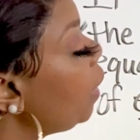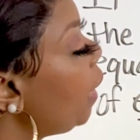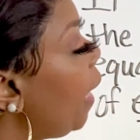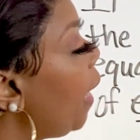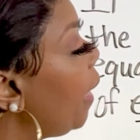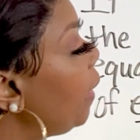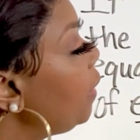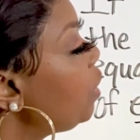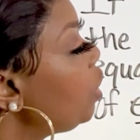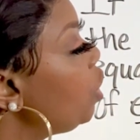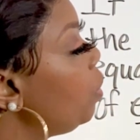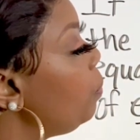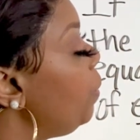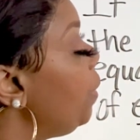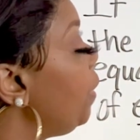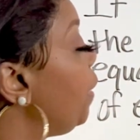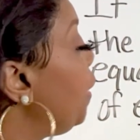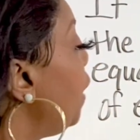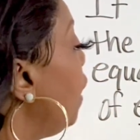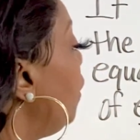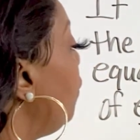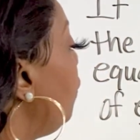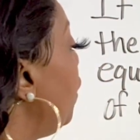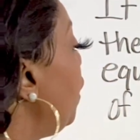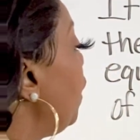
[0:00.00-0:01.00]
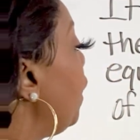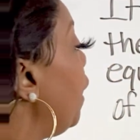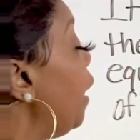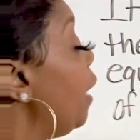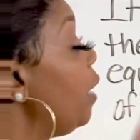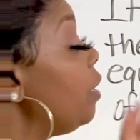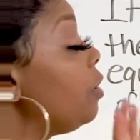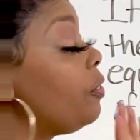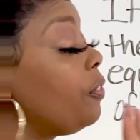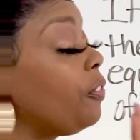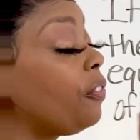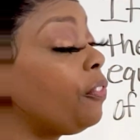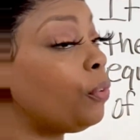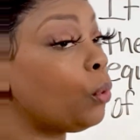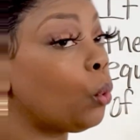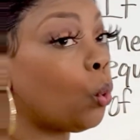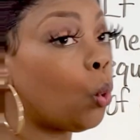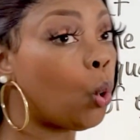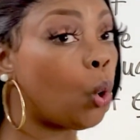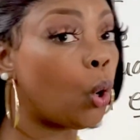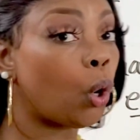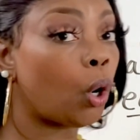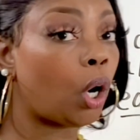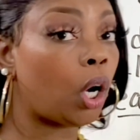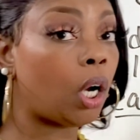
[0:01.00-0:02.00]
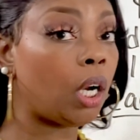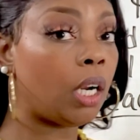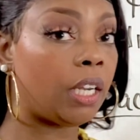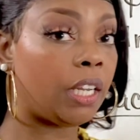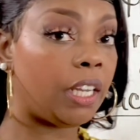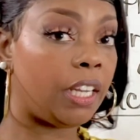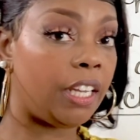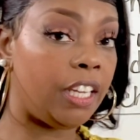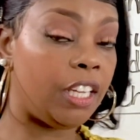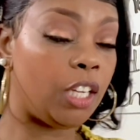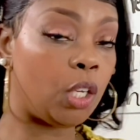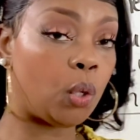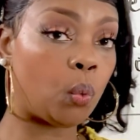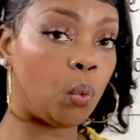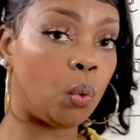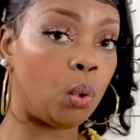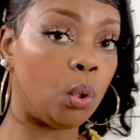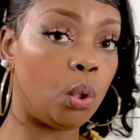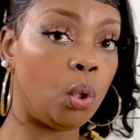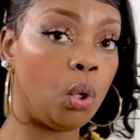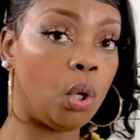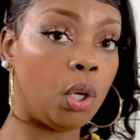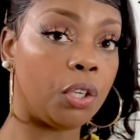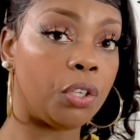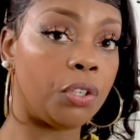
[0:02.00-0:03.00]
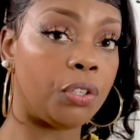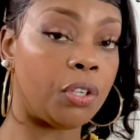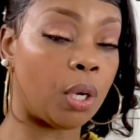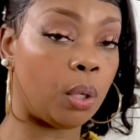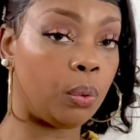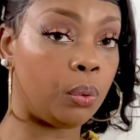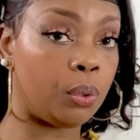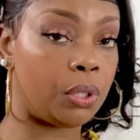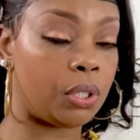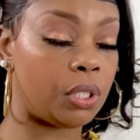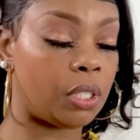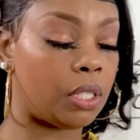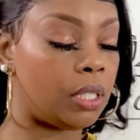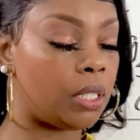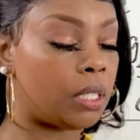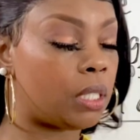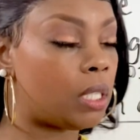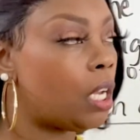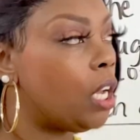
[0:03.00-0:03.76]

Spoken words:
has to be given in 4 equal doses.